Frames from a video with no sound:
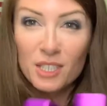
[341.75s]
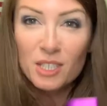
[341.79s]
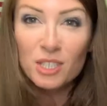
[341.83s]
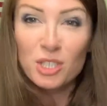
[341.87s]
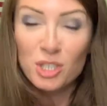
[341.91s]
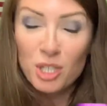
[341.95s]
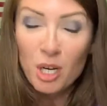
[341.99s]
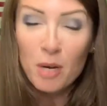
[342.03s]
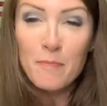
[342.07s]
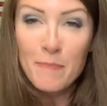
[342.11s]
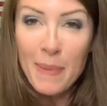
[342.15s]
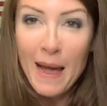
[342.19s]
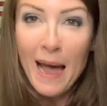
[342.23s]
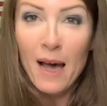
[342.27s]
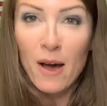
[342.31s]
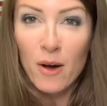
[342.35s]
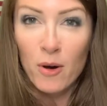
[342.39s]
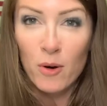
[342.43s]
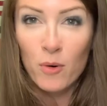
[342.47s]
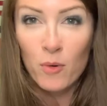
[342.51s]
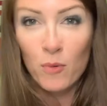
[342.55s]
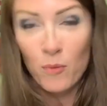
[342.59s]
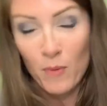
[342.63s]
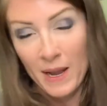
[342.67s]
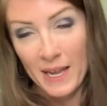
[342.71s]
jump
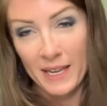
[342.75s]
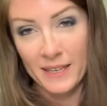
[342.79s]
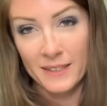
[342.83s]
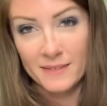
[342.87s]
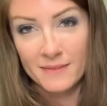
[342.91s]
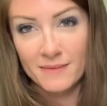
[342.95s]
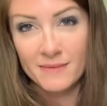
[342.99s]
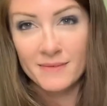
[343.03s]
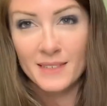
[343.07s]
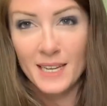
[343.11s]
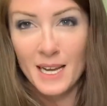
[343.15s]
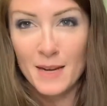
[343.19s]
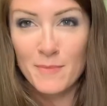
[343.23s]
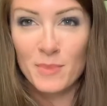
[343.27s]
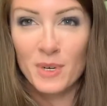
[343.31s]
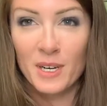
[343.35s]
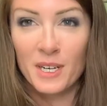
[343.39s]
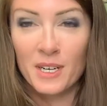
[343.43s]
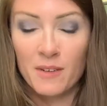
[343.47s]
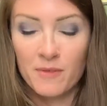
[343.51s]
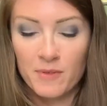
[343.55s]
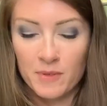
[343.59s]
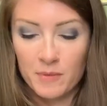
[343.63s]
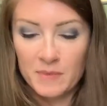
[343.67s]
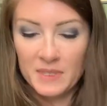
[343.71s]
out when I'm
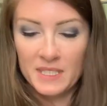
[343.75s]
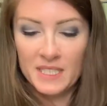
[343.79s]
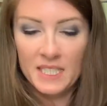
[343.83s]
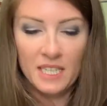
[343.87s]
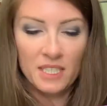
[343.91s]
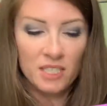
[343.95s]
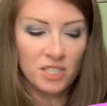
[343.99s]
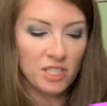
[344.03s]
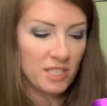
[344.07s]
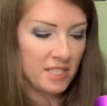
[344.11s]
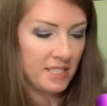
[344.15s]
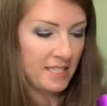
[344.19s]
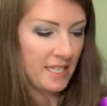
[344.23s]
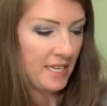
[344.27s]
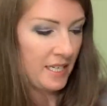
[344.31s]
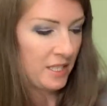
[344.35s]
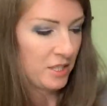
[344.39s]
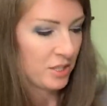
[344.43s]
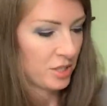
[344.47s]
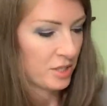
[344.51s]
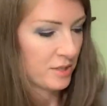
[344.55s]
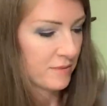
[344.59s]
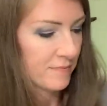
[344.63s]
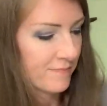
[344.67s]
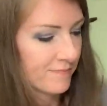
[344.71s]
running from stage to
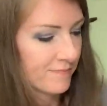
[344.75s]
stage.